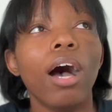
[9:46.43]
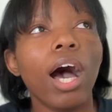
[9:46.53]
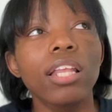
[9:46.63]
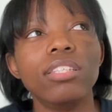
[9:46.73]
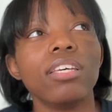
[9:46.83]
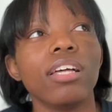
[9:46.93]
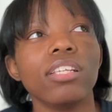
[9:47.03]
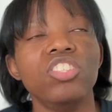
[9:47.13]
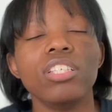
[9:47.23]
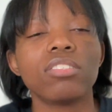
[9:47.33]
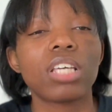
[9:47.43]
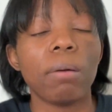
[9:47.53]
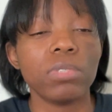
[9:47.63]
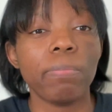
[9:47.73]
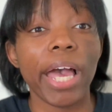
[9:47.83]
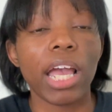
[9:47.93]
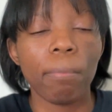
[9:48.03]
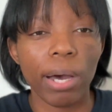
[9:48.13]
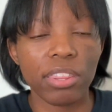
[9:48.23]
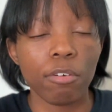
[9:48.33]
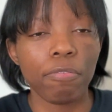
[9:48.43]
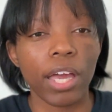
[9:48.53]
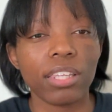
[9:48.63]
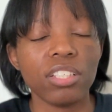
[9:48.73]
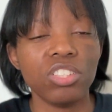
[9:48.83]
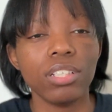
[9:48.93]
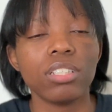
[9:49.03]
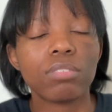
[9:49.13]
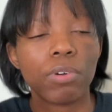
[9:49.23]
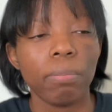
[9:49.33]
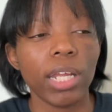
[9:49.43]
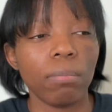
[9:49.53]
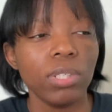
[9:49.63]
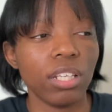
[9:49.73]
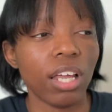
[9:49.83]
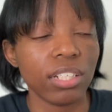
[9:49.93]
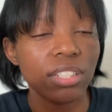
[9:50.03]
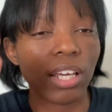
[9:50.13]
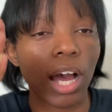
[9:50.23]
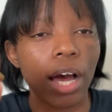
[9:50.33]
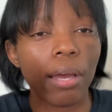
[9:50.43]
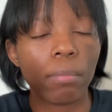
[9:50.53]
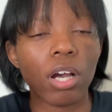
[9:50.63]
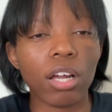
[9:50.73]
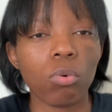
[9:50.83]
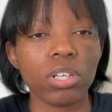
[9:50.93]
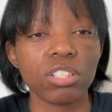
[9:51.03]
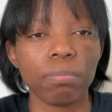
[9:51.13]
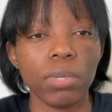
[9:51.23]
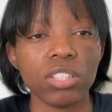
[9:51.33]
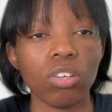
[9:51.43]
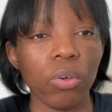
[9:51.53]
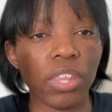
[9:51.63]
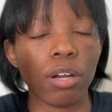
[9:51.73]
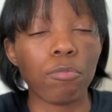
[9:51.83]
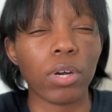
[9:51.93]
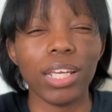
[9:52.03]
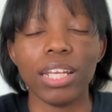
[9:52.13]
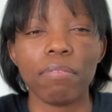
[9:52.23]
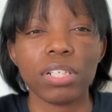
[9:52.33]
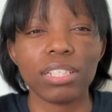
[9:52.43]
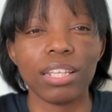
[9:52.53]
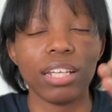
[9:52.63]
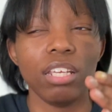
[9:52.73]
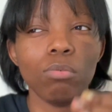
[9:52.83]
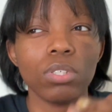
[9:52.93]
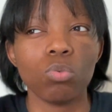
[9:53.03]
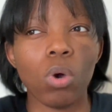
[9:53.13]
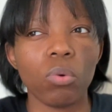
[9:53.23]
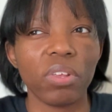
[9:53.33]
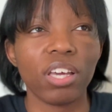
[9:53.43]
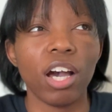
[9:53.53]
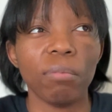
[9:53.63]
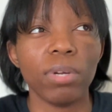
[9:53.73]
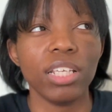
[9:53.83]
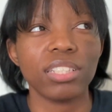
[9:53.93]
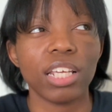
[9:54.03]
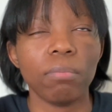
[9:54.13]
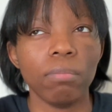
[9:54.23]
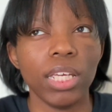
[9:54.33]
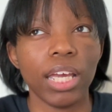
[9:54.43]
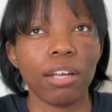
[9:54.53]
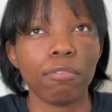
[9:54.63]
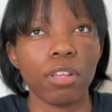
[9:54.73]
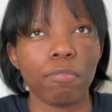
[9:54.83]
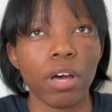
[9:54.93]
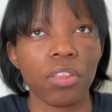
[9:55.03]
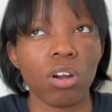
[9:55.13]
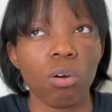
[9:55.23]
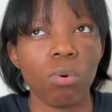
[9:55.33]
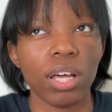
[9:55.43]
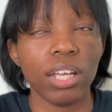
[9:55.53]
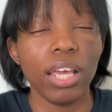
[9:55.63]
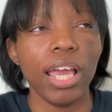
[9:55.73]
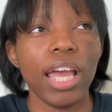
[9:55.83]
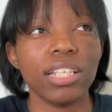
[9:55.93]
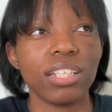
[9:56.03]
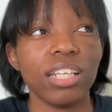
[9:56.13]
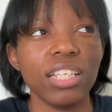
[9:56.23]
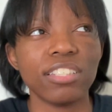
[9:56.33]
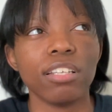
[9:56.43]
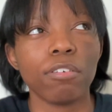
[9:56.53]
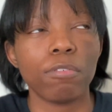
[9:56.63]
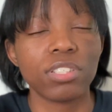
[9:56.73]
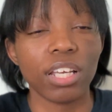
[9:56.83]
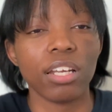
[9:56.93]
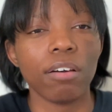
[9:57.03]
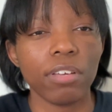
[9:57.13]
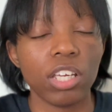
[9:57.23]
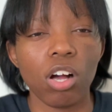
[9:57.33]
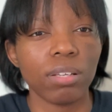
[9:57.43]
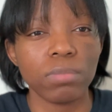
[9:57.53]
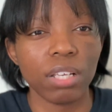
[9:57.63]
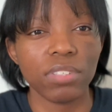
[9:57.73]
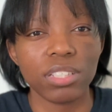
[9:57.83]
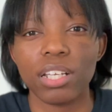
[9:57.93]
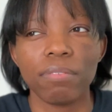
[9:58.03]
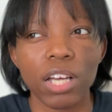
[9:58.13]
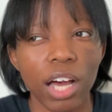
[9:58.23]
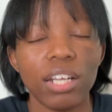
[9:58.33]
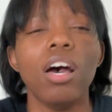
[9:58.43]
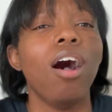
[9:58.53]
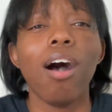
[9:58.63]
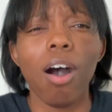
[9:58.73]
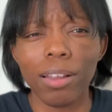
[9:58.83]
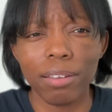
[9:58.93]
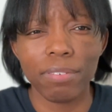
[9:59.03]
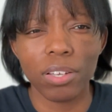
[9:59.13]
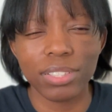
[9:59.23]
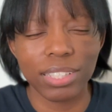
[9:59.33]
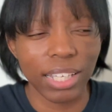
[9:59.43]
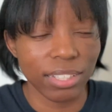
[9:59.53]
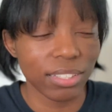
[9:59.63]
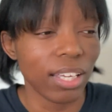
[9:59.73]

until Jesus comes back about the fact that Jesus verbatim did not say, I am God, worship me. So therefore, he never said that he was one with God, but he said, me and the Father are one. As in, he's the son of, he called himself the Son of God, all of those things.